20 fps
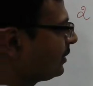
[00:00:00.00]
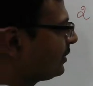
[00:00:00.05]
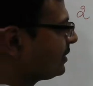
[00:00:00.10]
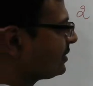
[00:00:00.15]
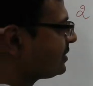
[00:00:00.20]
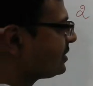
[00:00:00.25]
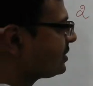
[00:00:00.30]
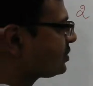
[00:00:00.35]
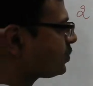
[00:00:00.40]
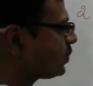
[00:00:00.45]

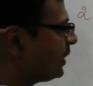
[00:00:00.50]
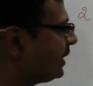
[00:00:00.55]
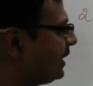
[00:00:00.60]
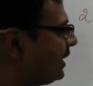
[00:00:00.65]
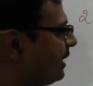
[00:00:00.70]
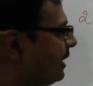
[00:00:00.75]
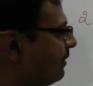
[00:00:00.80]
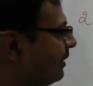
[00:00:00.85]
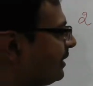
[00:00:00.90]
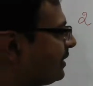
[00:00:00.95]
This is
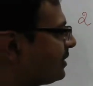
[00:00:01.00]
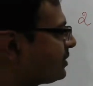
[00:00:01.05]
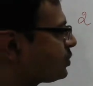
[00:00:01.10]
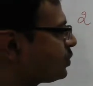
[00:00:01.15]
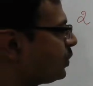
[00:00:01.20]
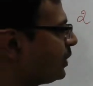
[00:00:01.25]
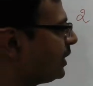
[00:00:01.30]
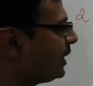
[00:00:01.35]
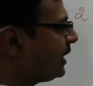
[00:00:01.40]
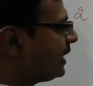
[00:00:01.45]
20 minus
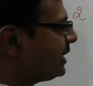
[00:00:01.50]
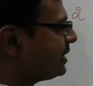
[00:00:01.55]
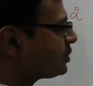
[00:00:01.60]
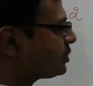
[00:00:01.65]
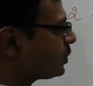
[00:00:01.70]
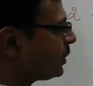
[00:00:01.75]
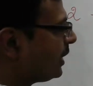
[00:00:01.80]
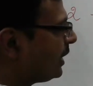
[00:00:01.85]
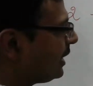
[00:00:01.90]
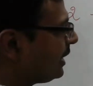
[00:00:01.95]
2, 18.
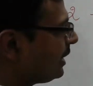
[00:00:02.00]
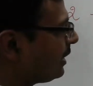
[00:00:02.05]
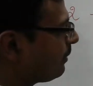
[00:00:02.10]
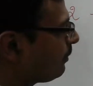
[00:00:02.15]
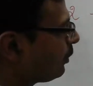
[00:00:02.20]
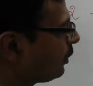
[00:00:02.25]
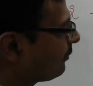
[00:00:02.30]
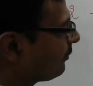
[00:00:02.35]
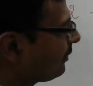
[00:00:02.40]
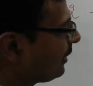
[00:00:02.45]
So 18
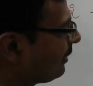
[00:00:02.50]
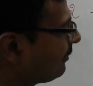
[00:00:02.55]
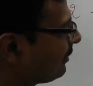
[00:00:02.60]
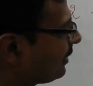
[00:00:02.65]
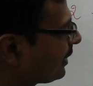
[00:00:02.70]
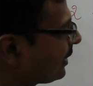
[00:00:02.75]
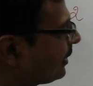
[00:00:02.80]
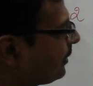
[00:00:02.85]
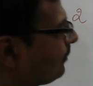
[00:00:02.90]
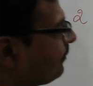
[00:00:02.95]
upon 5 aa
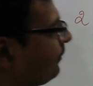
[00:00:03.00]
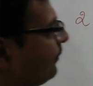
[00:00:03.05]
gaya.